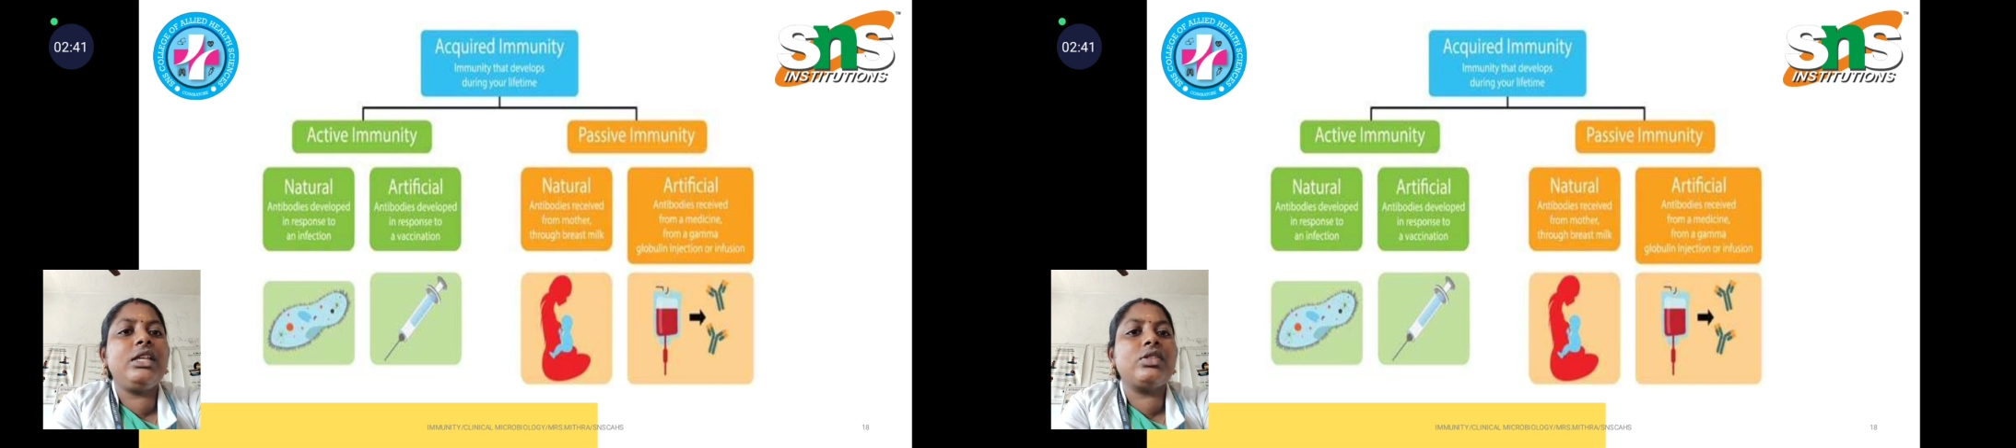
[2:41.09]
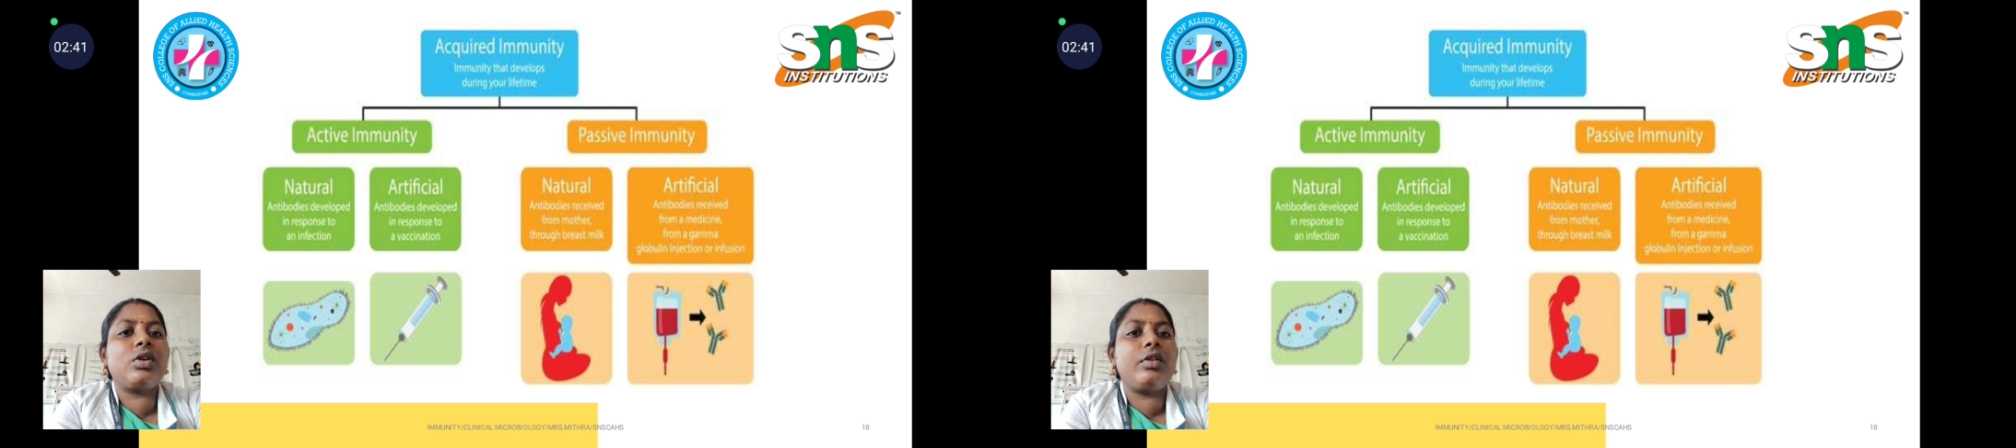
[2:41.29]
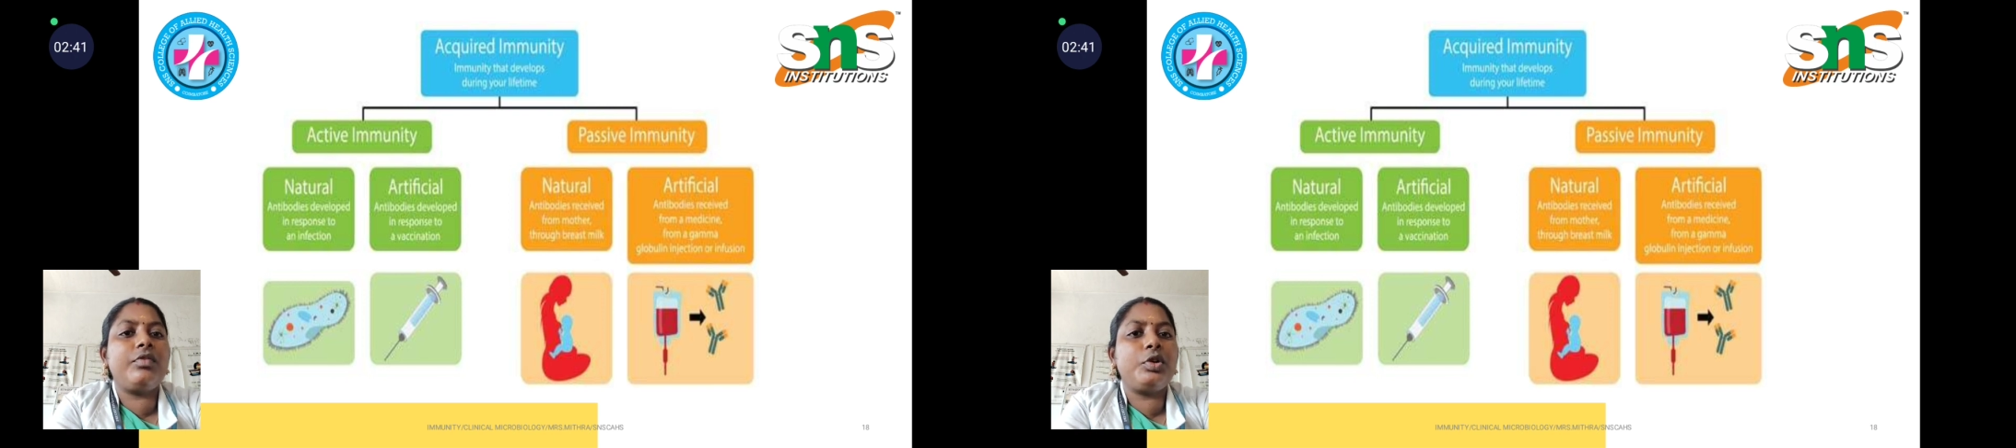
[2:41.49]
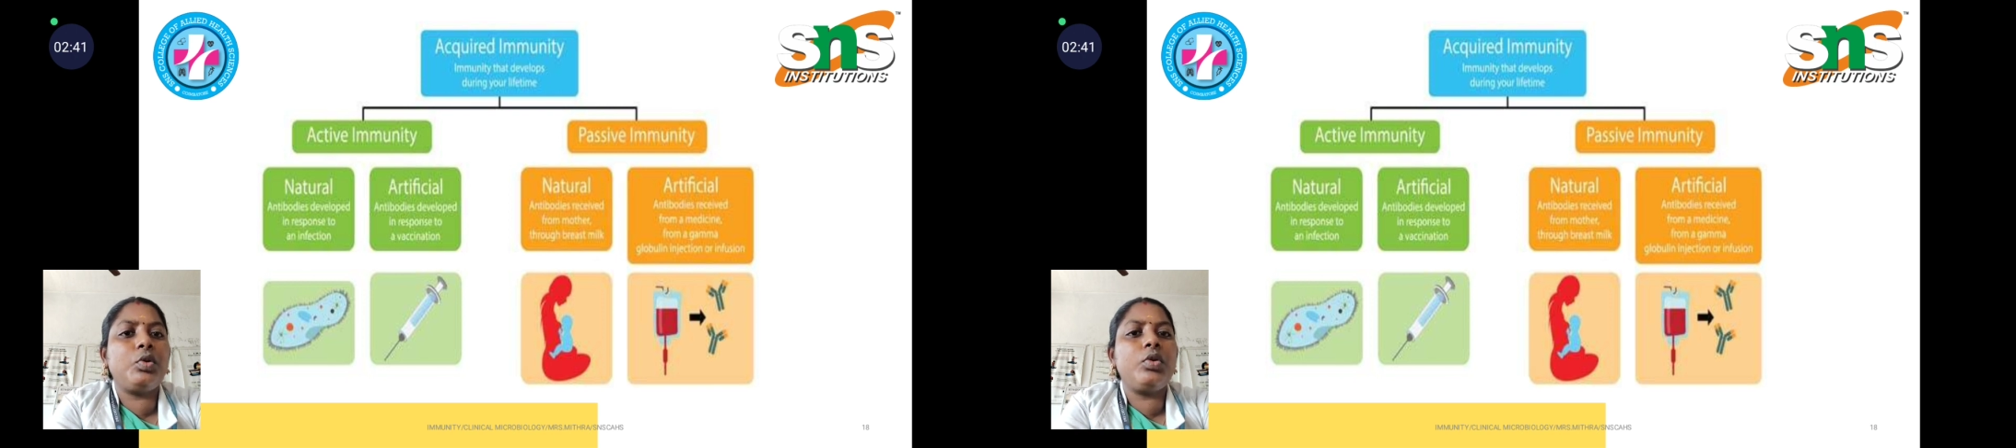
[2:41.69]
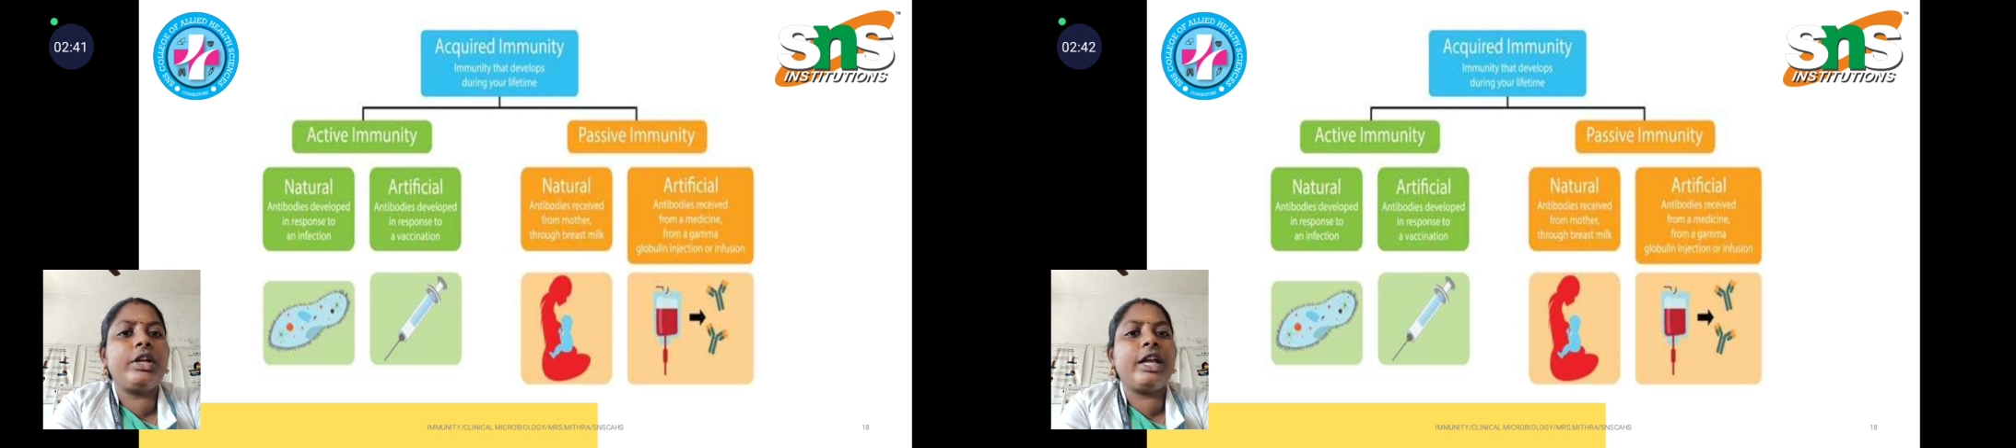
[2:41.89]
is of
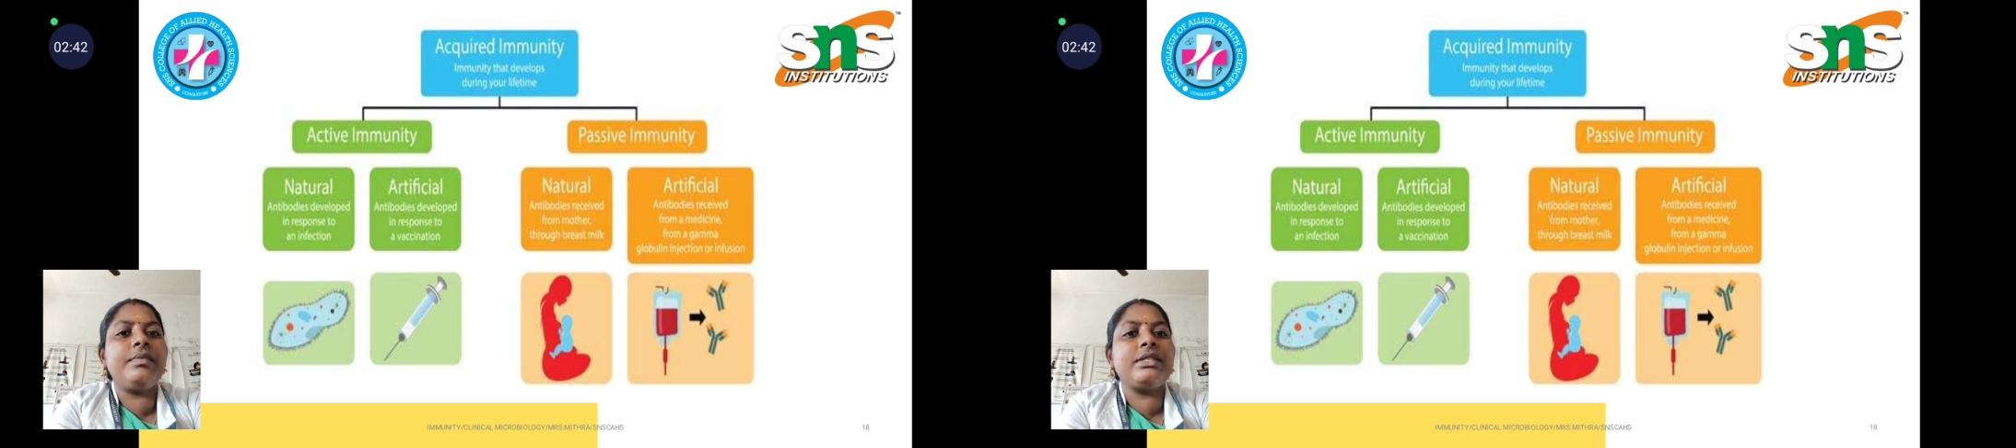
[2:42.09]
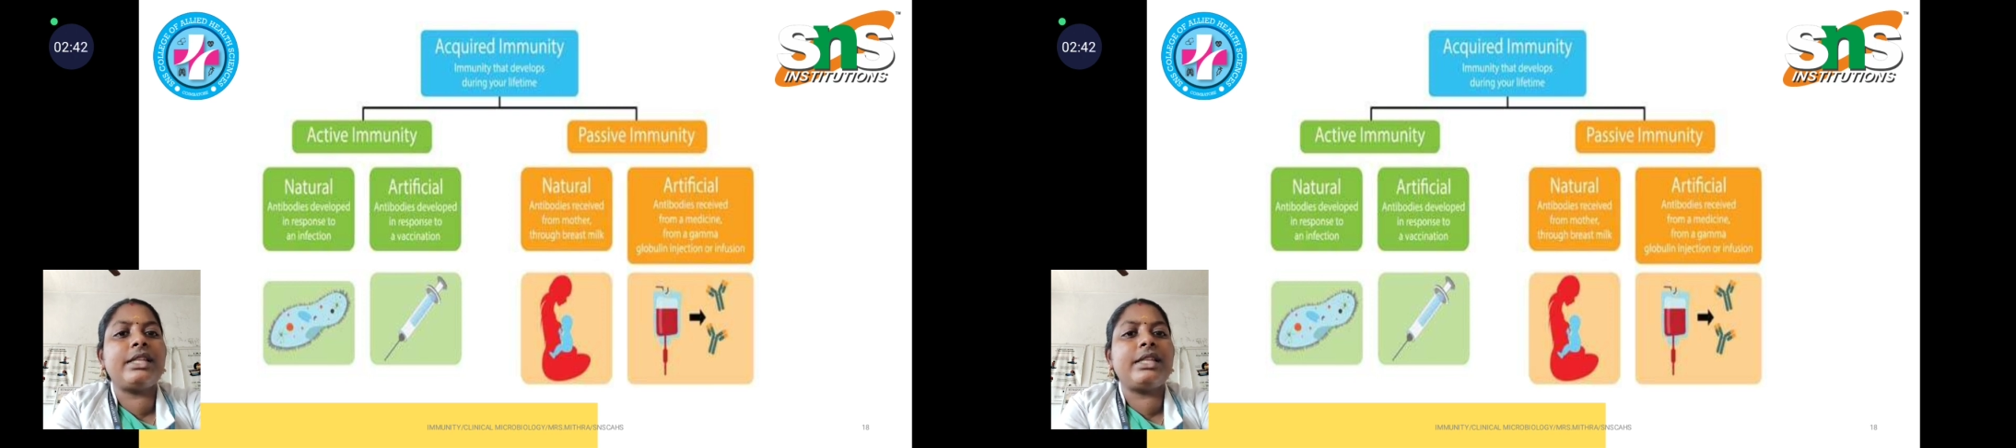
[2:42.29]
two types,